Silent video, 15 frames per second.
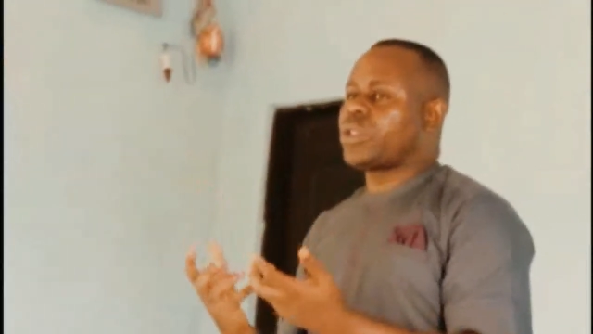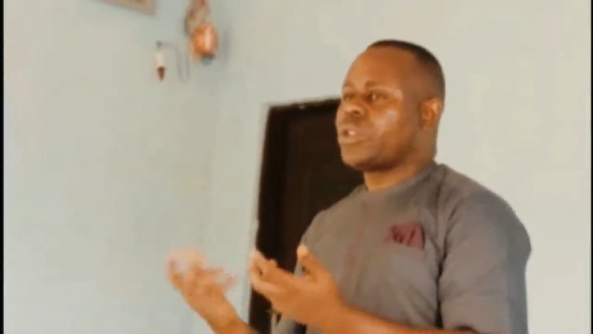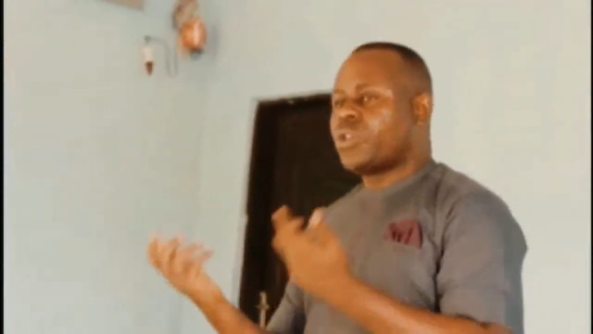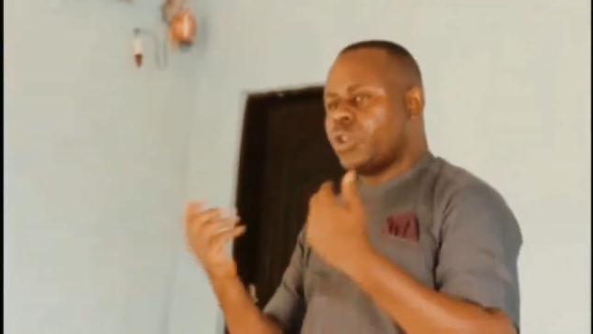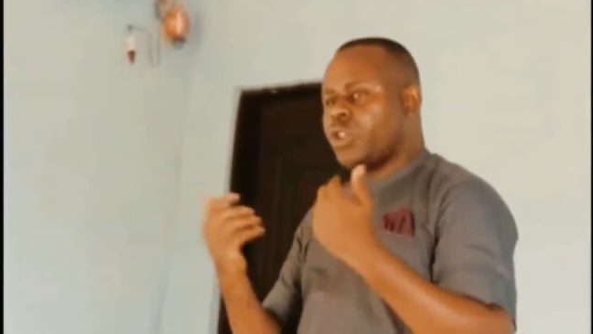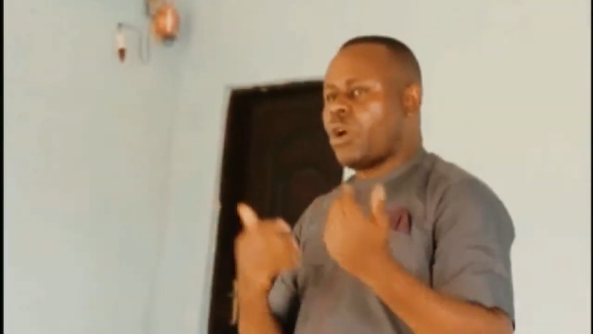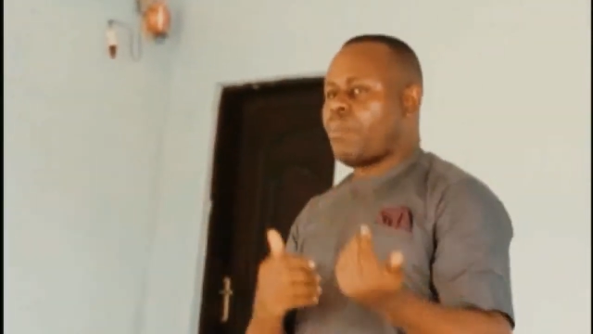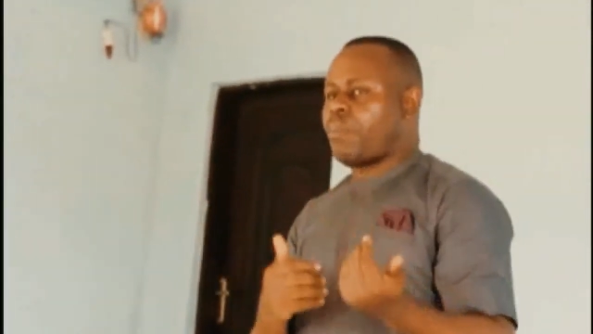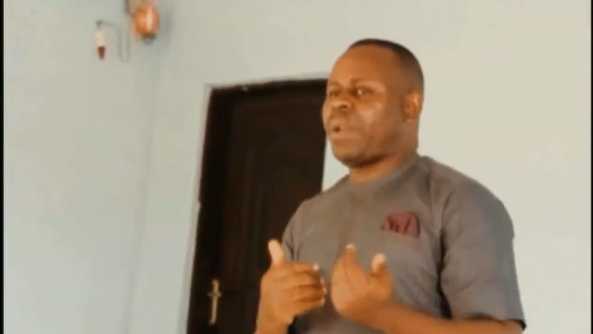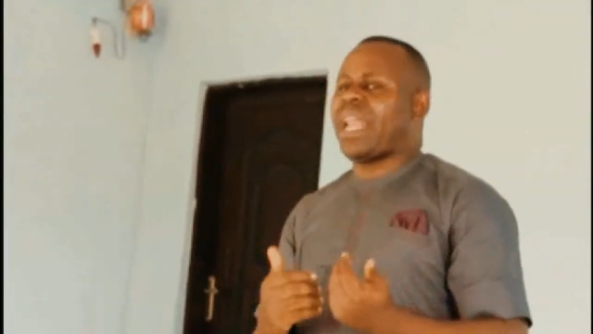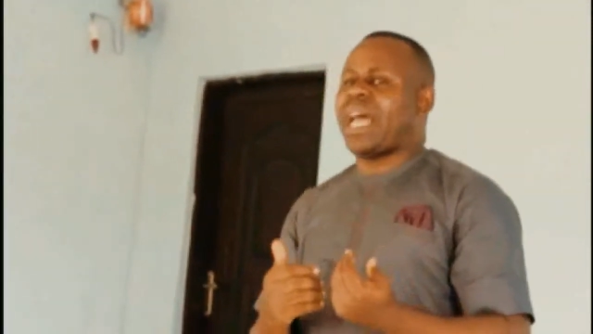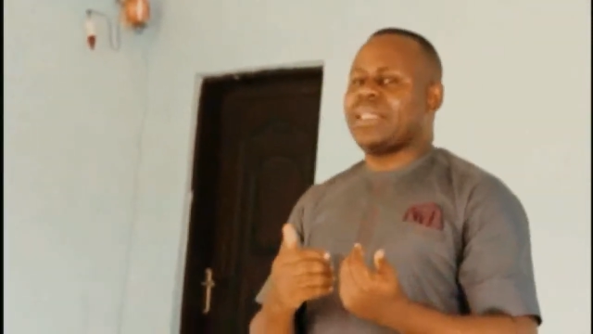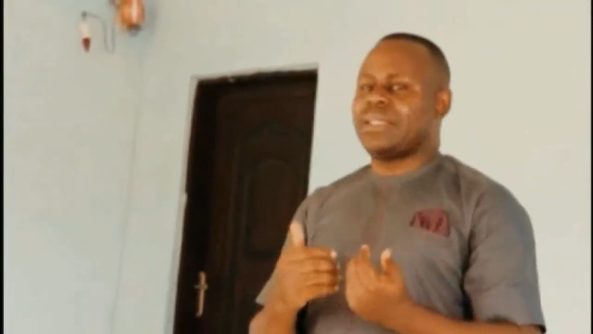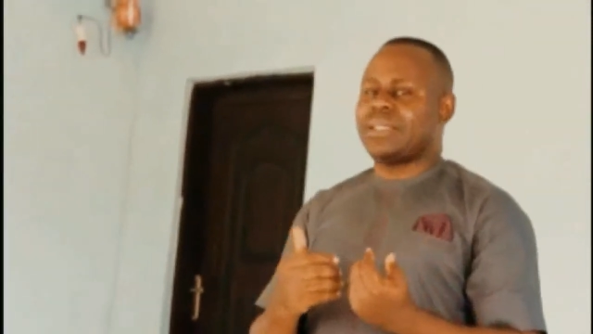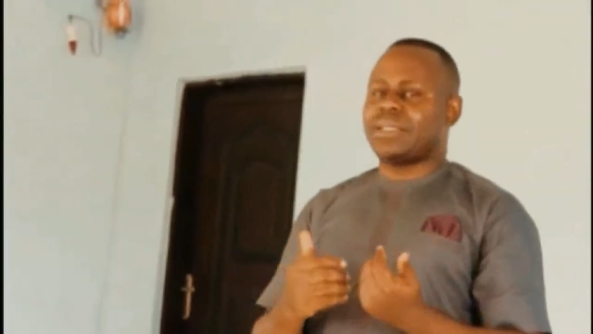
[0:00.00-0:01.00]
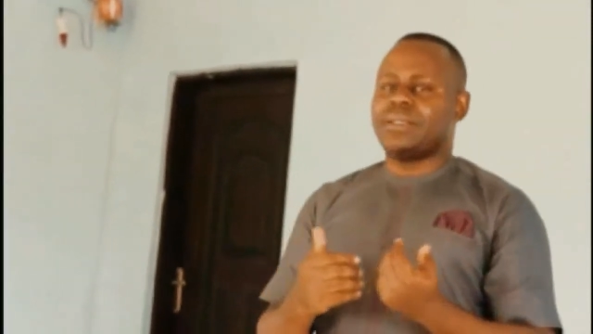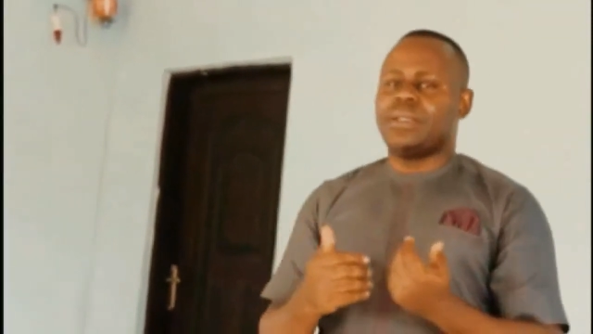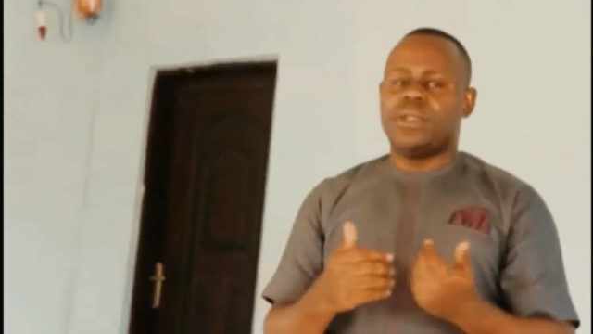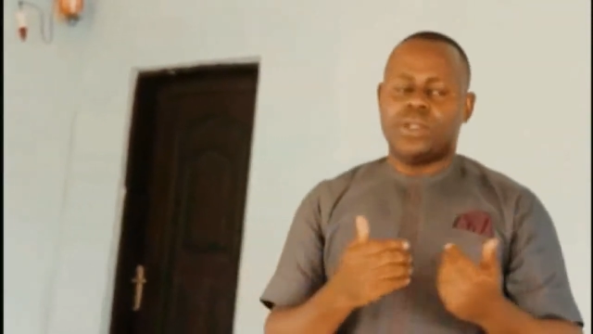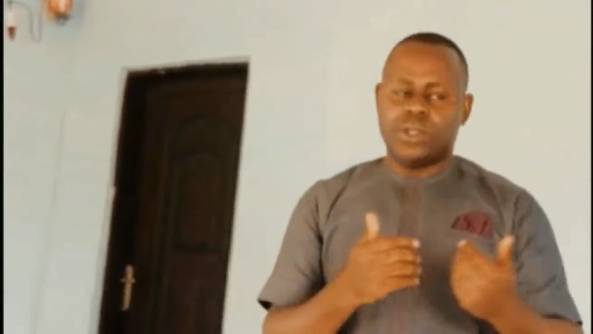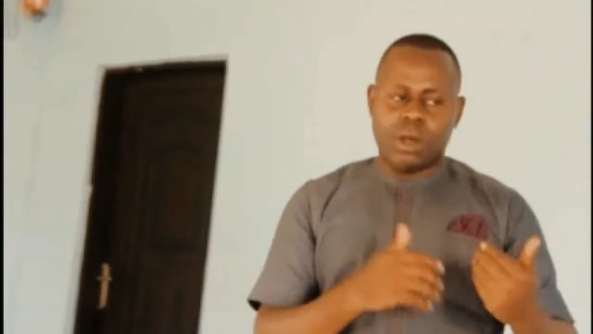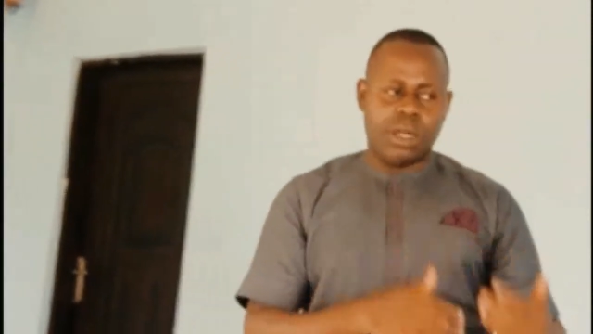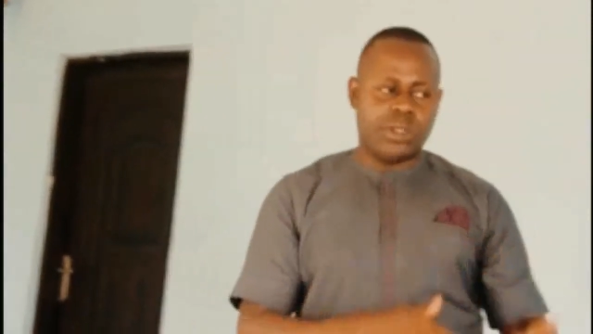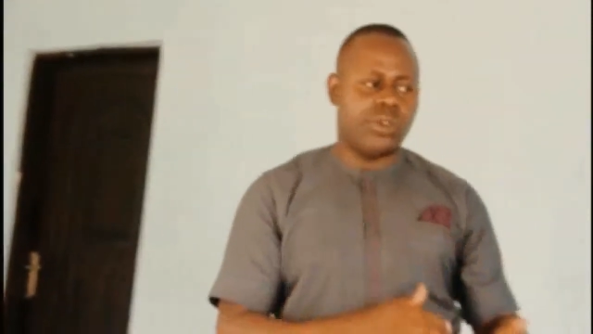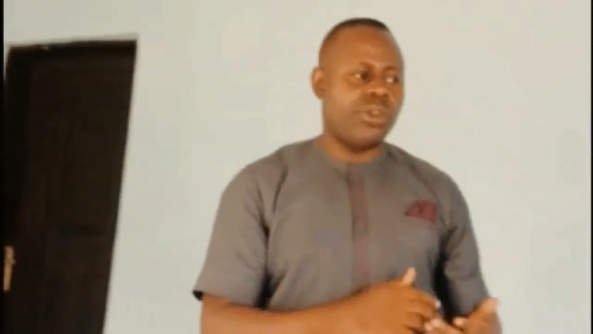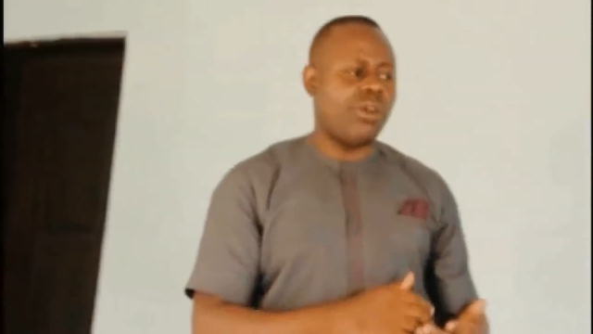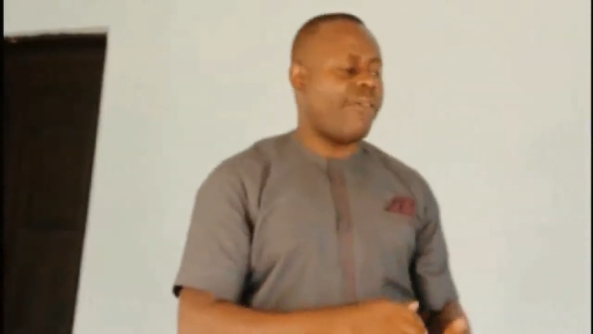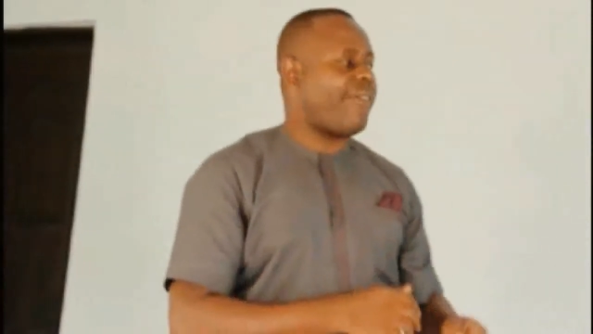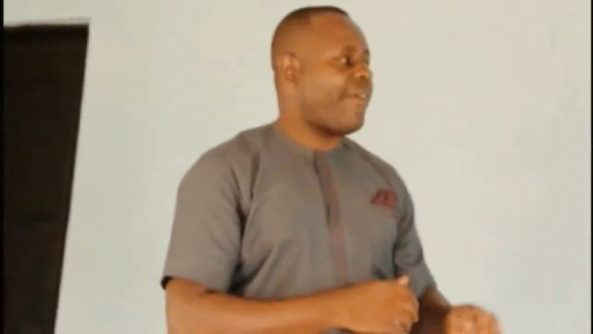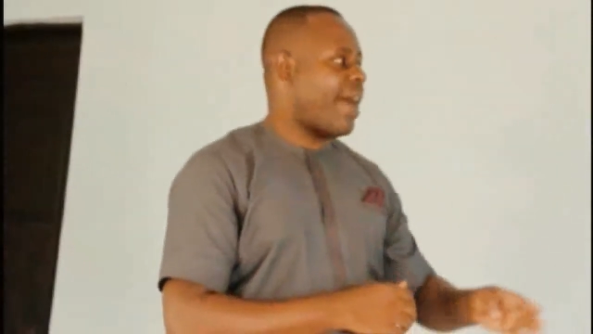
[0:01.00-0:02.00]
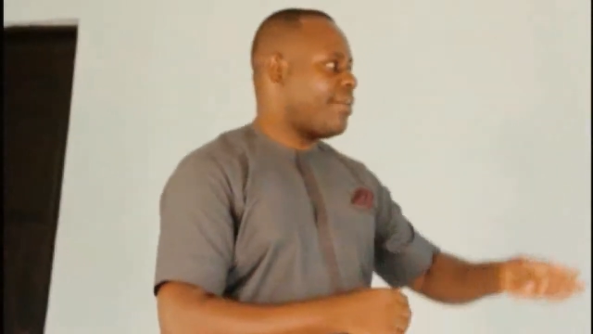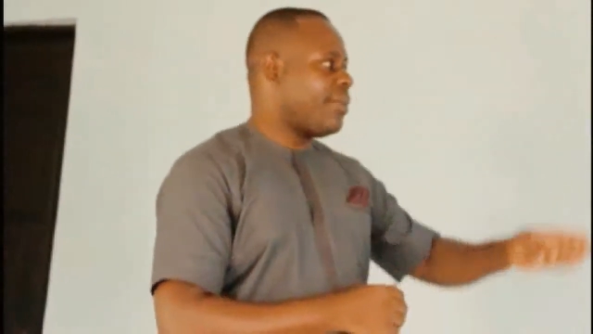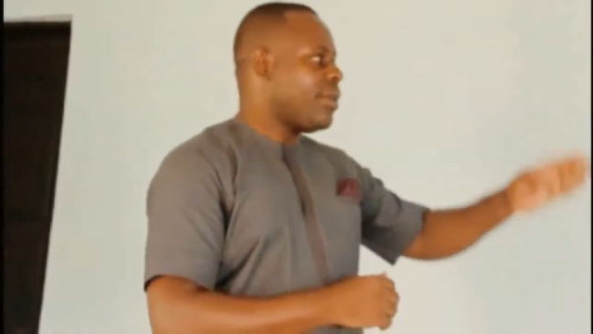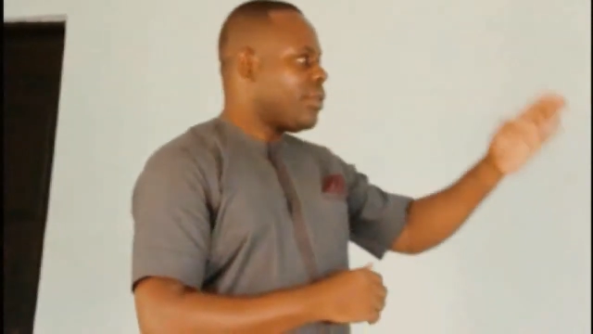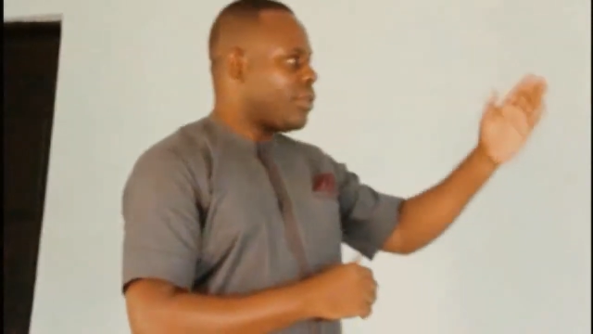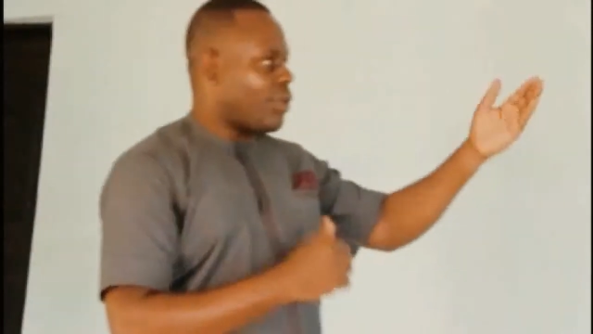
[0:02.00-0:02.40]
to your plant, to your farm.